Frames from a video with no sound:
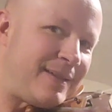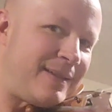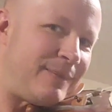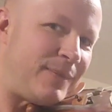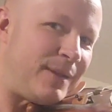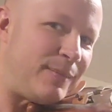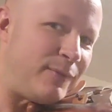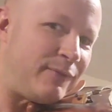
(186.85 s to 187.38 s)
I
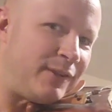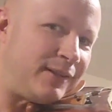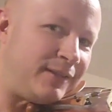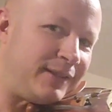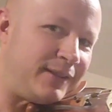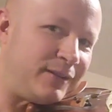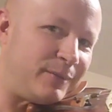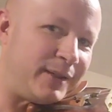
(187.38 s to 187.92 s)
might move it a
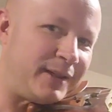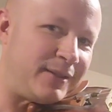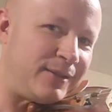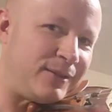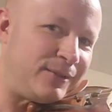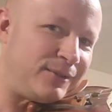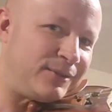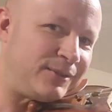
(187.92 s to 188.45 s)
little bit
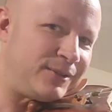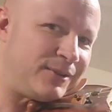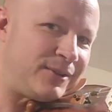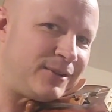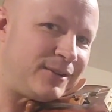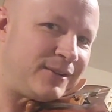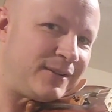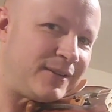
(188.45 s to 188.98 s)

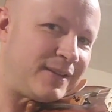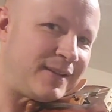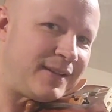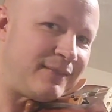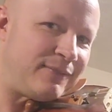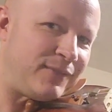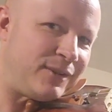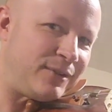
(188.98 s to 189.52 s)
closer, not
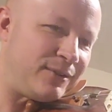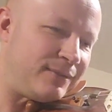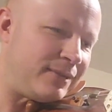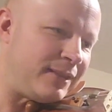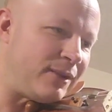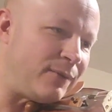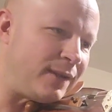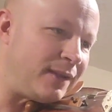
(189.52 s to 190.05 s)
in view.
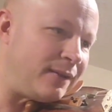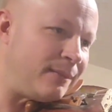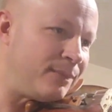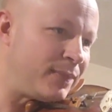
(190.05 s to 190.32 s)
There we go.